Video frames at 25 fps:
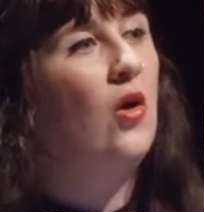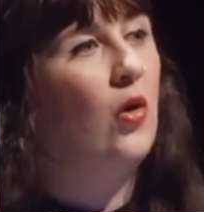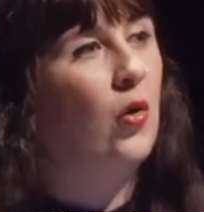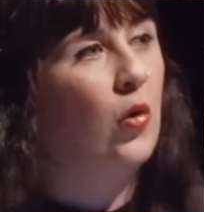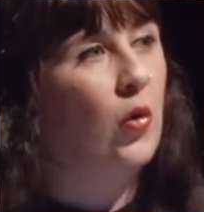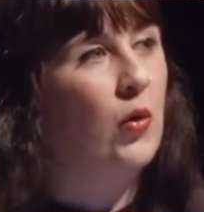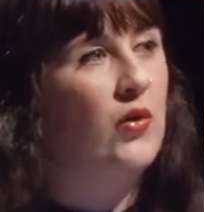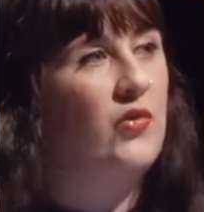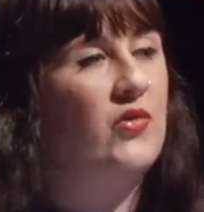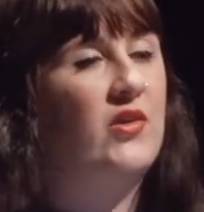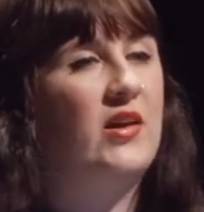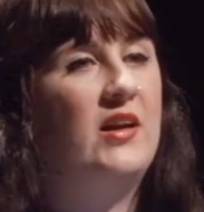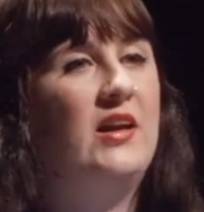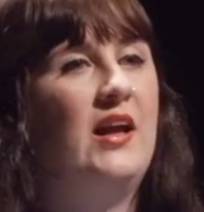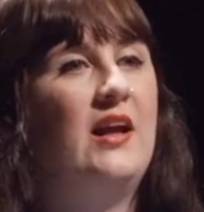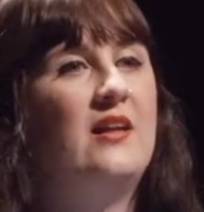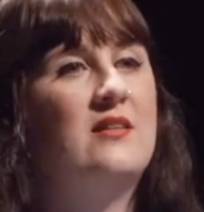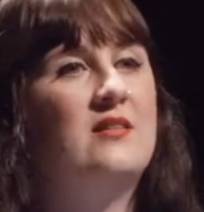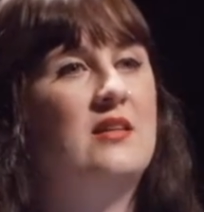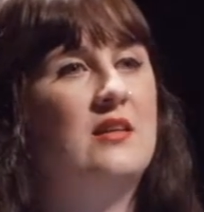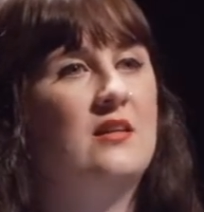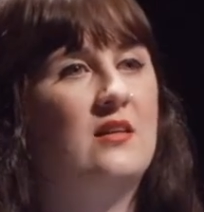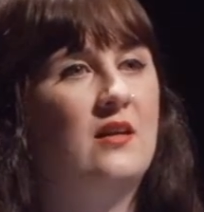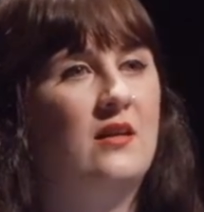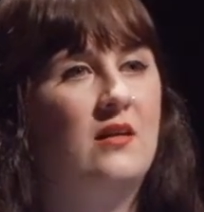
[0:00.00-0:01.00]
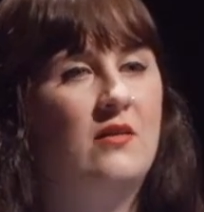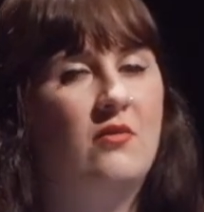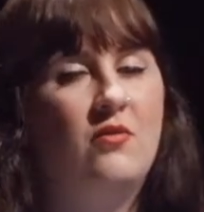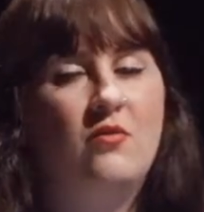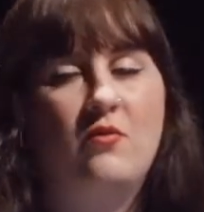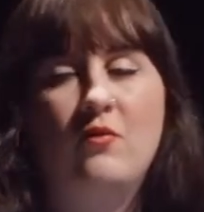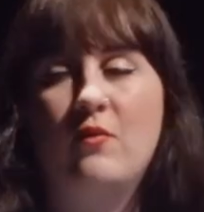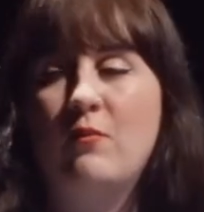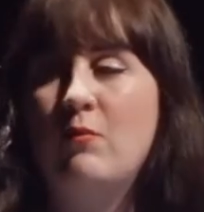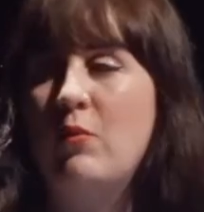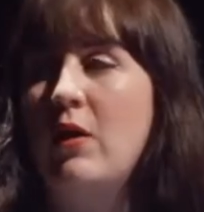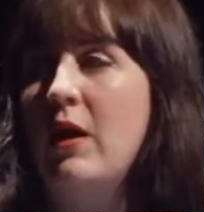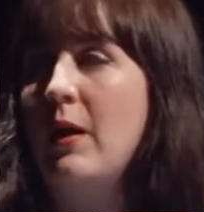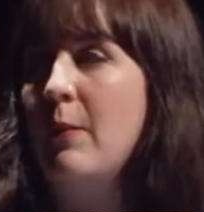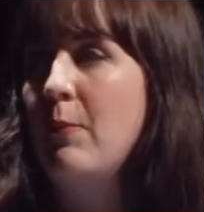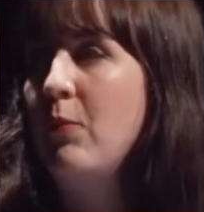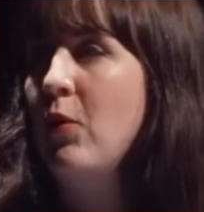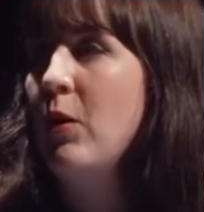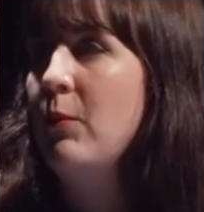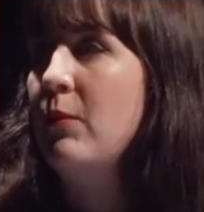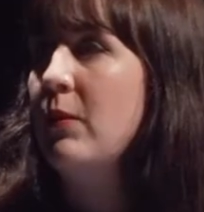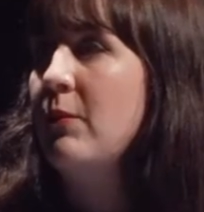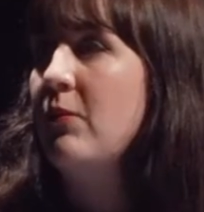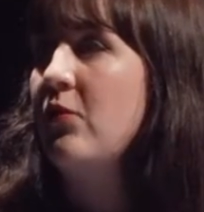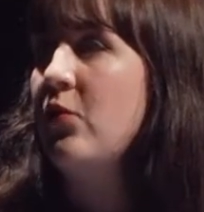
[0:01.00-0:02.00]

always connected kind of problem.